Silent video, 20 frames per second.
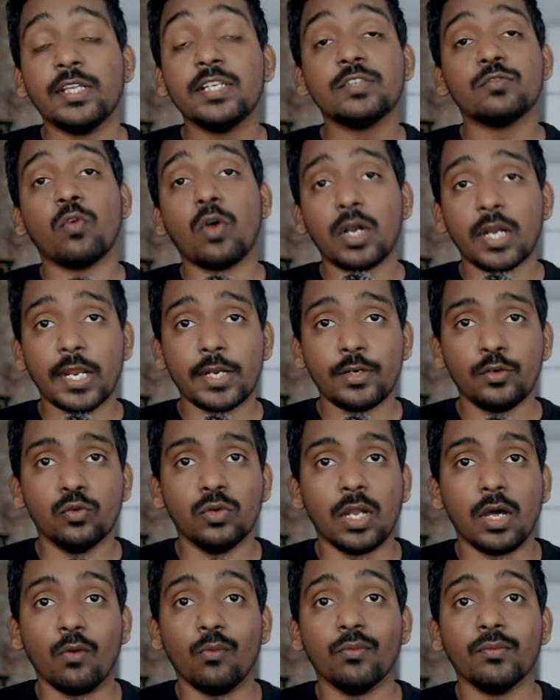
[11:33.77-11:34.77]
Here is what I do
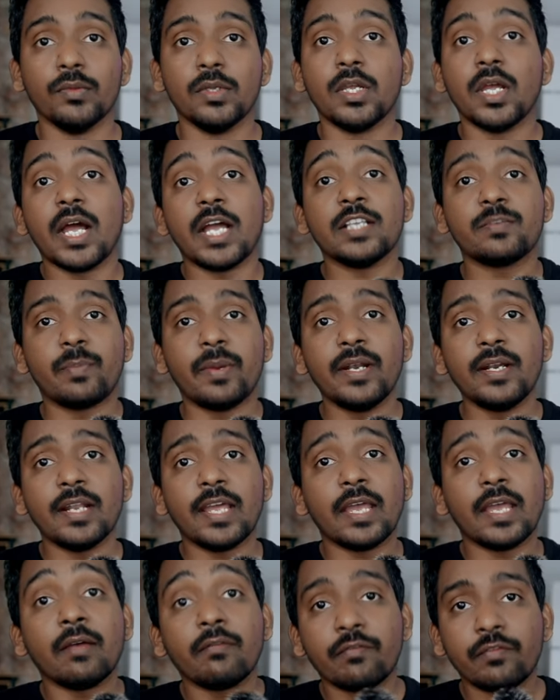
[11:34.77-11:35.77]
now. I spend
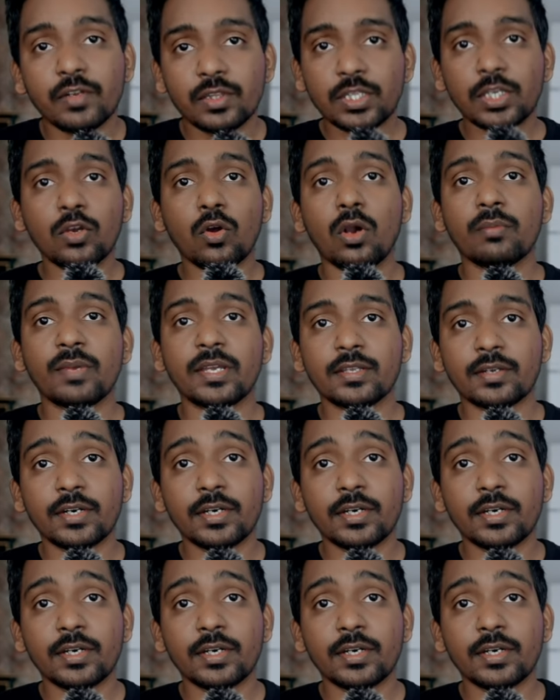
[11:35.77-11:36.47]
everything on my